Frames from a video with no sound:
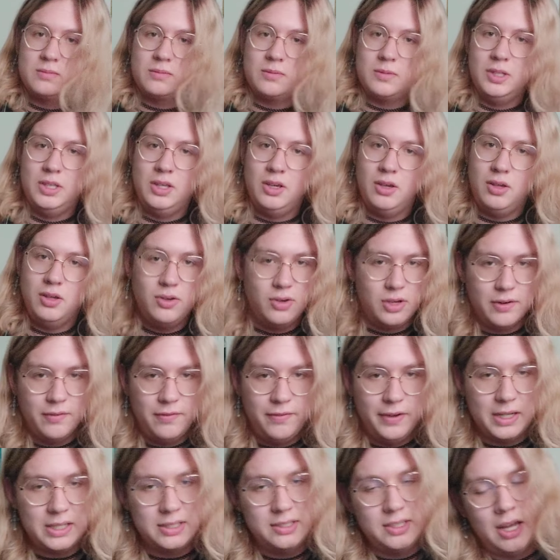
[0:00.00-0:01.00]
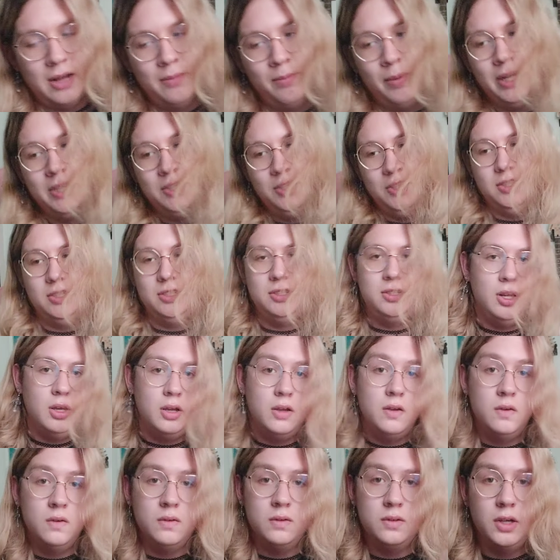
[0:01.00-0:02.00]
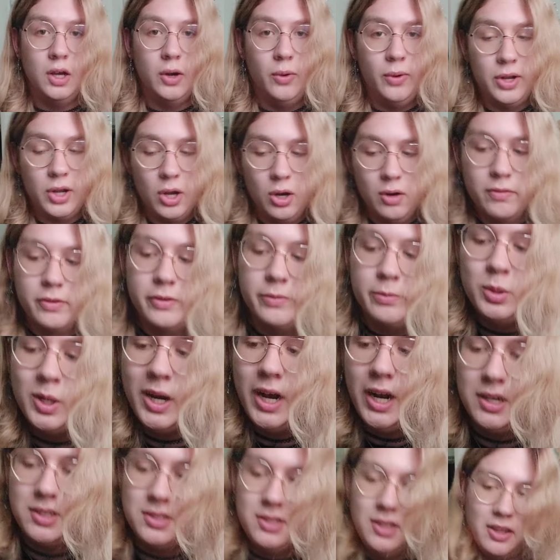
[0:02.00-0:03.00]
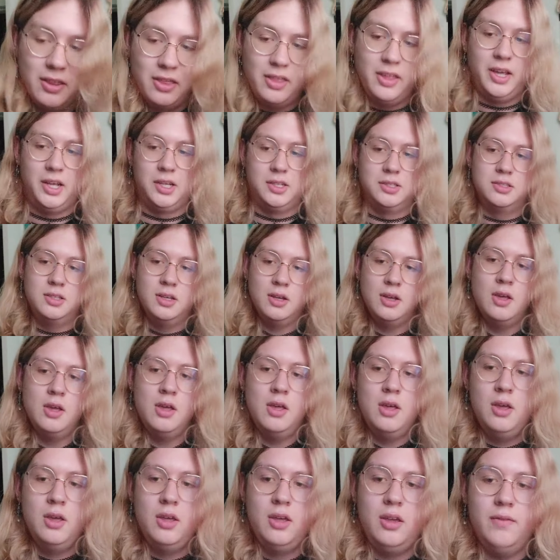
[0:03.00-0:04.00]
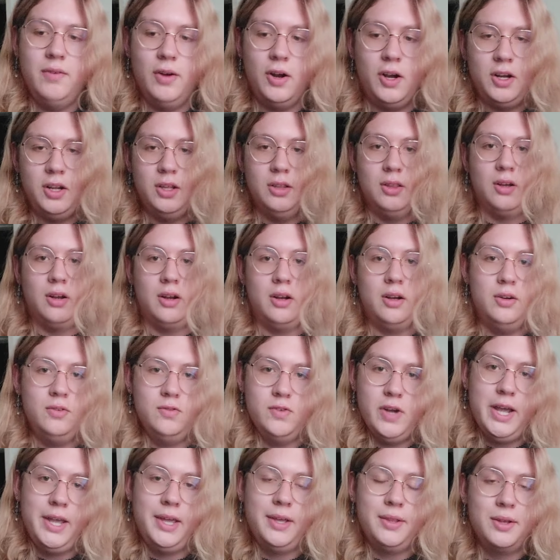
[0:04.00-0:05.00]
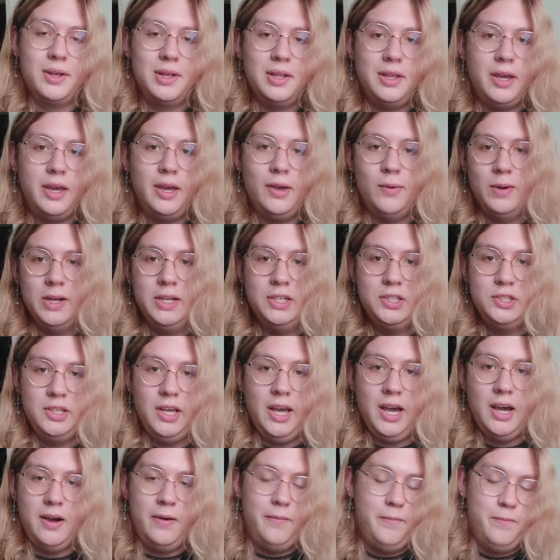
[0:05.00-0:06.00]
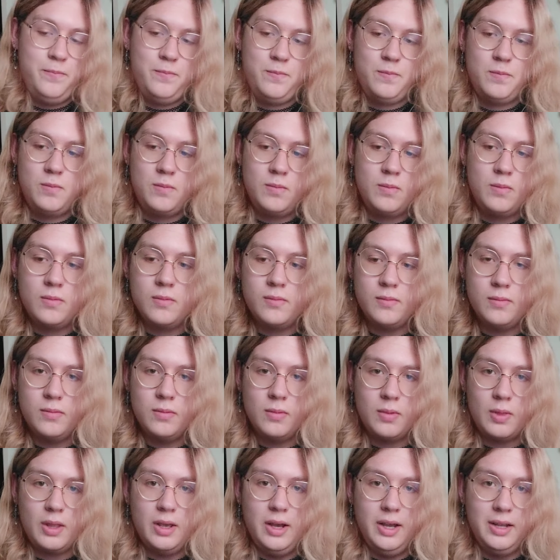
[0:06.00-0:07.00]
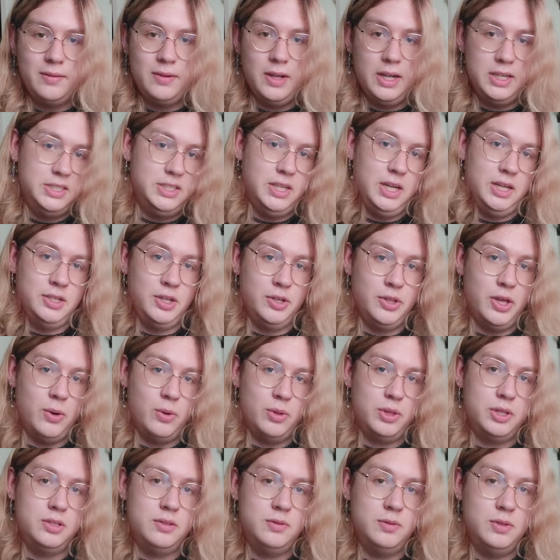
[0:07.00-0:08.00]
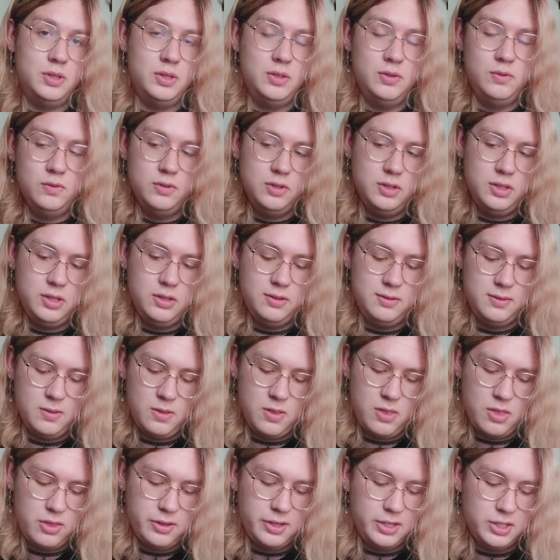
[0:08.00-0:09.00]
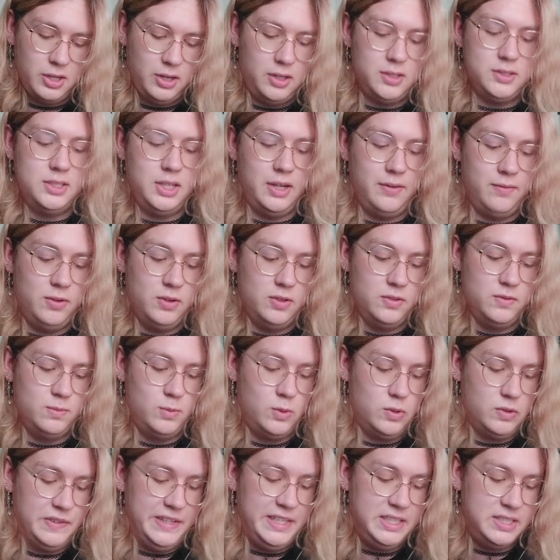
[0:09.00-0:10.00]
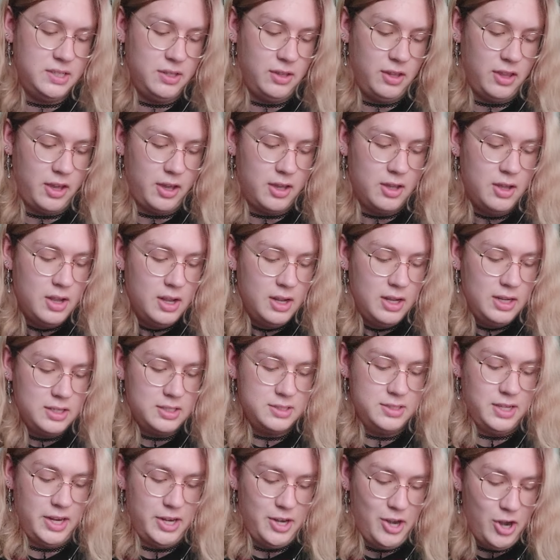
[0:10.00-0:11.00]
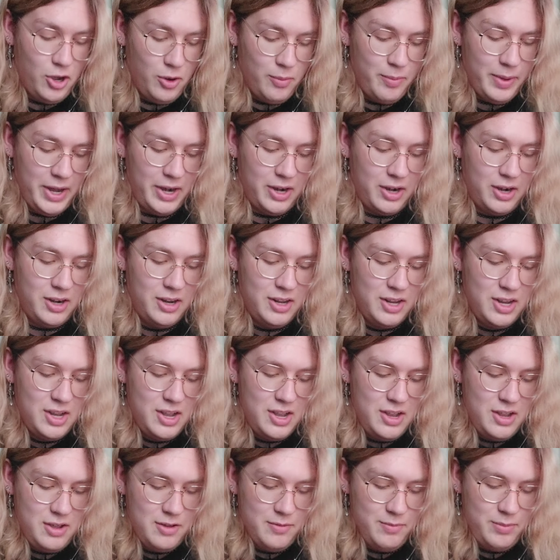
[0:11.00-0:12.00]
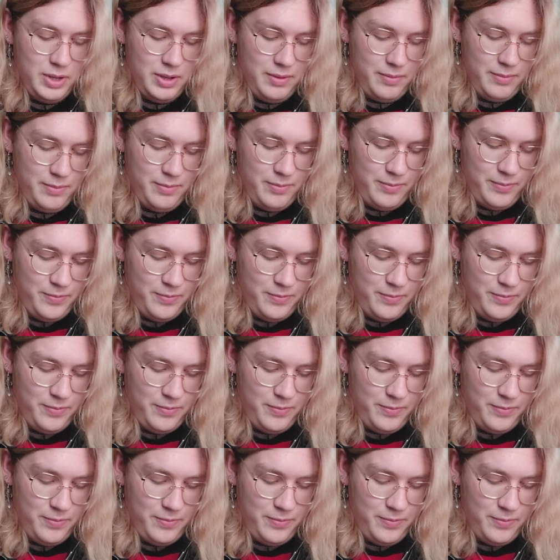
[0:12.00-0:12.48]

you can fix that by just going over and practicing things you've already learned regularly. Which yeah, I do that with songs I've learned more recently because I know better. But